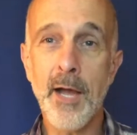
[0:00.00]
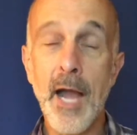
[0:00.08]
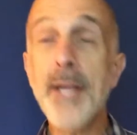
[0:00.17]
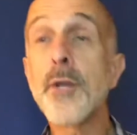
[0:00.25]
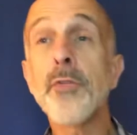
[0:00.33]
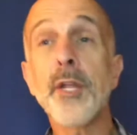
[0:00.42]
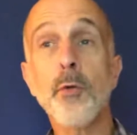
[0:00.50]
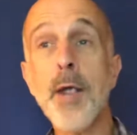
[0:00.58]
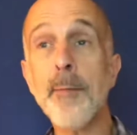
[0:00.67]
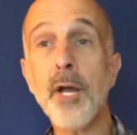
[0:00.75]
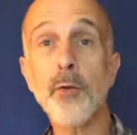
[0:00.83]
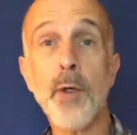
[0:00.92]
I knew that
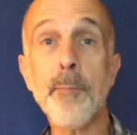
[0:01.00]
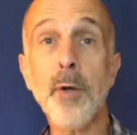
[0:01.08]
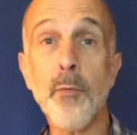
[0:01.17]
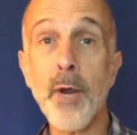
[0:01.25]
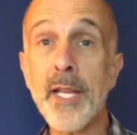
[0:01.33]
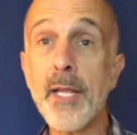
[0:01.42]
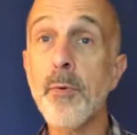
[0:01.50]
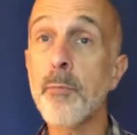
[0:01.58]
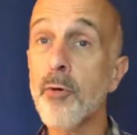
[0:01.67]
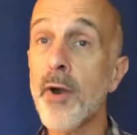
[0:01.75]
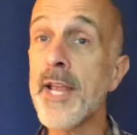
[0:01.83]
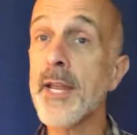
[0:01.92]
Grandma and Grandpa Reilly would
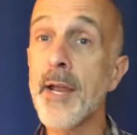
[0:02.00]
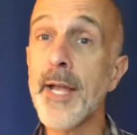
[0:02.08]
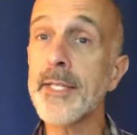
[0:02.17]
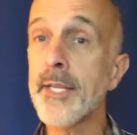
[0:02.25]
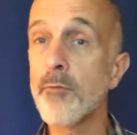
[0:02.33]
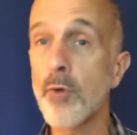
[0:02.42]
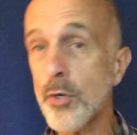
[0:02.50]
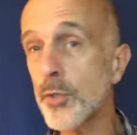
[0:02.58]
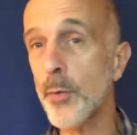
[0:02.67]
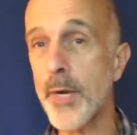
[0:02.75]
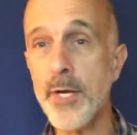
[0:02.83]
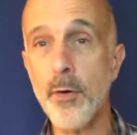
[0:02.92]
pray a nightly
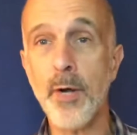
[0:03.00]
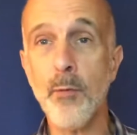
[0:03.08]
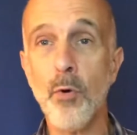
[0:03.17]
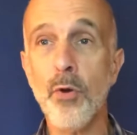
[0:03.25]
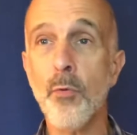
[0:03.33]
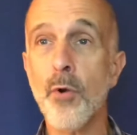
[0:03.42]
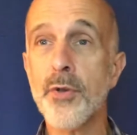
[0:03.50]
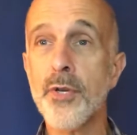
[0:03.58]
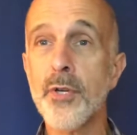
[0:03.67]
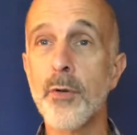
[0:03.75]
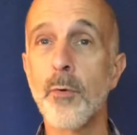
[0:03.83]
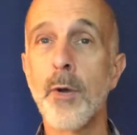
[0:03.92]
rosary during World War
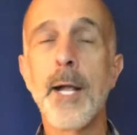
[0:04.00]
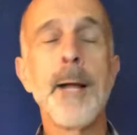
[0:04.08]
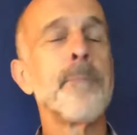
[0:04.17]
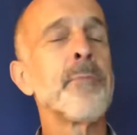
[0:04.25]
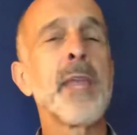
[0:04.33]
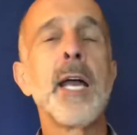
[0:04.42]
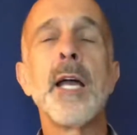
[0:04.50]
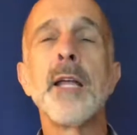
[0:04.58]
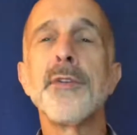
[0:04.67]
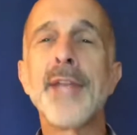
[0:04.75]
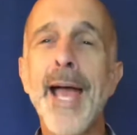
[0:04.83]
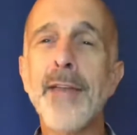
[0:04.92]
II.
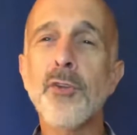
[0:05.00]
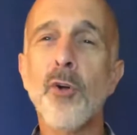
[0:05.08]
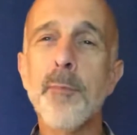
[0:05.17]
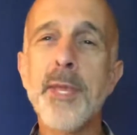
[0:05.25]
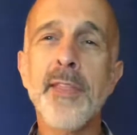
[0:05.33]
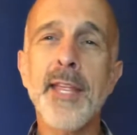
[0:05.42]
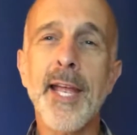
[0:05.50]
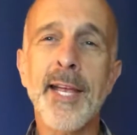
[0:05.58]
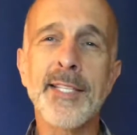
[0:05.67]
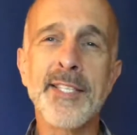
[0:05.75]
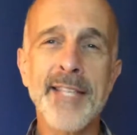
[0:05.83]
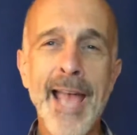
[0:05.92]
Dad told me the
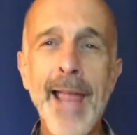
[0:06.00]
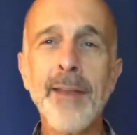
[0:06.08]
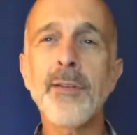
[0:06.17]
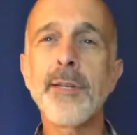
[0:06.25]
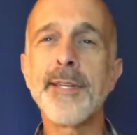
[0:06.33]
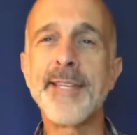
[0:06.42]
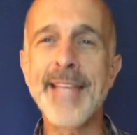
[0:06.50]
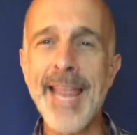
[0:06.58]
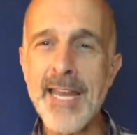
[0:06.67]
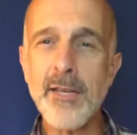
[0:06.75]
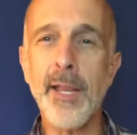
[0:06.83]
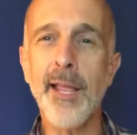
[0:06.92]
exact
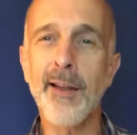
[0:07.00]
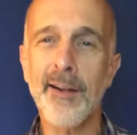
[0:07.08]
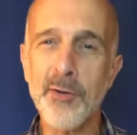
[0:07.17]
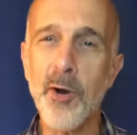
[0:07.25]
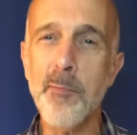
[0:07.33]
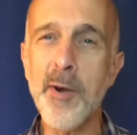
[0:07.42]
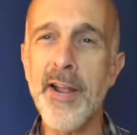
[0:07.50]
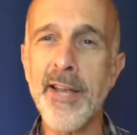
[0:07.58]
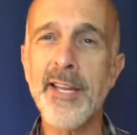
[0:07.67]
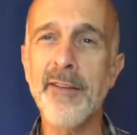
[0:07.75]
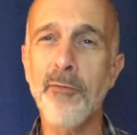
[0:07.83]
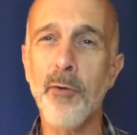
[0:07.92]
date in October
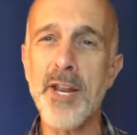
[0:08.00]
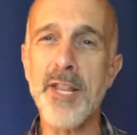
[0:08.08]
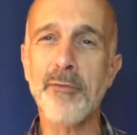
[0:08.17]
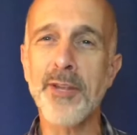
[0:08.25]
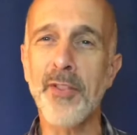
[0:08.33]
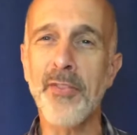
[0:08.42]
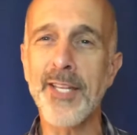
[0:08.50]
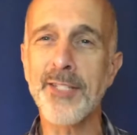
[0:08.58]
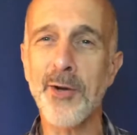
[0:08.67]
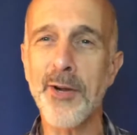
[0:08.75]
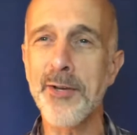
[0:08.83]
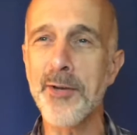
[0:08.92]
1943 that they
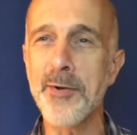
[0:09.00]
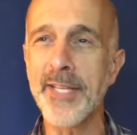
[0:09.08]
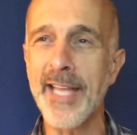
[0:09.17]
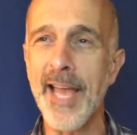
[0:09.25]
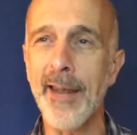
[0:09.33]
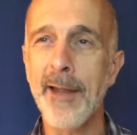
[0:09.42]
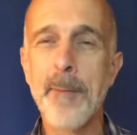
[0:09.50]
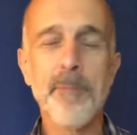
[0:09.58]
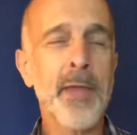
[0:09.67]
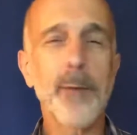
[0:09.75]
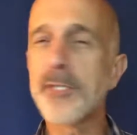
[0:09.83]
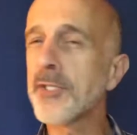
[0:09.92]
started doing that.
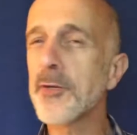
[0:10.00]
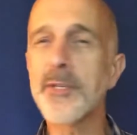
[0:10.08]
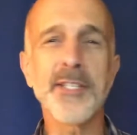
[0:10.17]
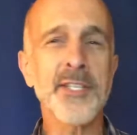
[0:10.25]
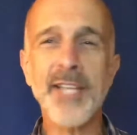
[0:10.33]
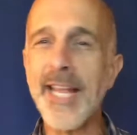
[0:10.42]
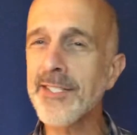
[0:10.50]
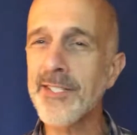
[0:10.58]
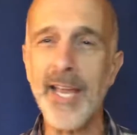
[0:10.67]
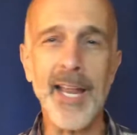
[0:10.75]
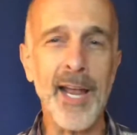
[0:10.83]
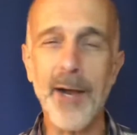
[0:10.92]
It was a certain saint's
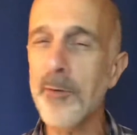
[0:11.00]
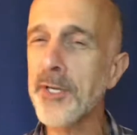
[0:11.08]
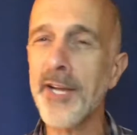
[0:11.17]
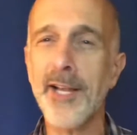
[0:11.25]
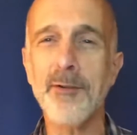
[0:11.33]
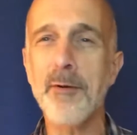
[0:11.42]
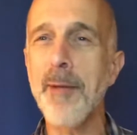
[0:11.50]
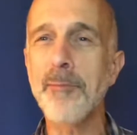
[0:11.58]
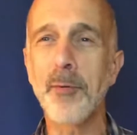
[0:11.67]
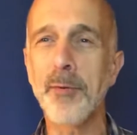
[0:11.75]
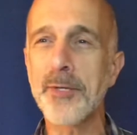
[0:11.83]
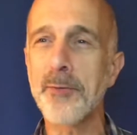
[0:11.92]
day. I wish I could
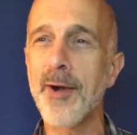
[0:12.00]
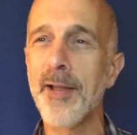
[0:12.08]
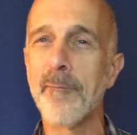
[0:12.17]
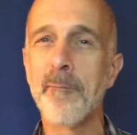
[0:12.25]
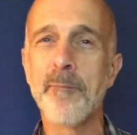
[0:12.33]
remember which one.